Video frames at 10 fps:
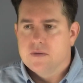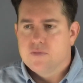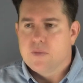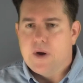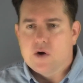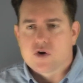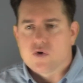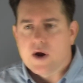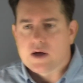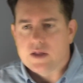prepared
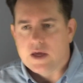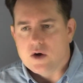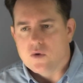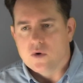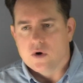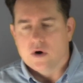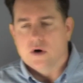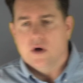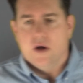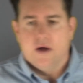correctly,
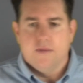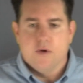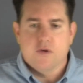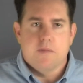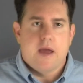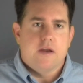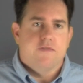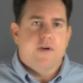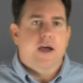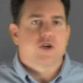or it wasn't
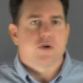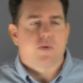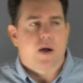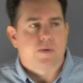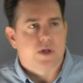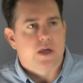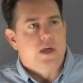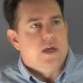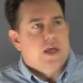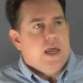manufactured properly.
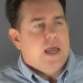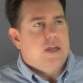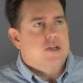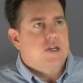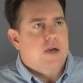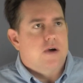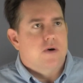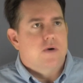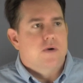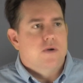And
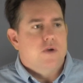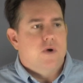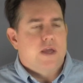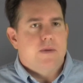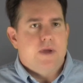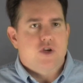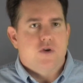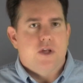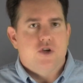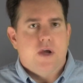so you want to make
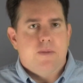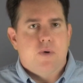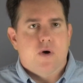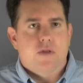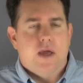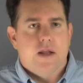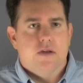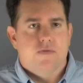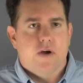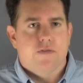sure that you get a part that
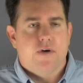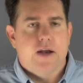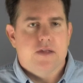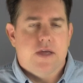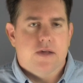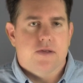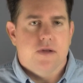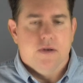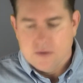is verified and tested.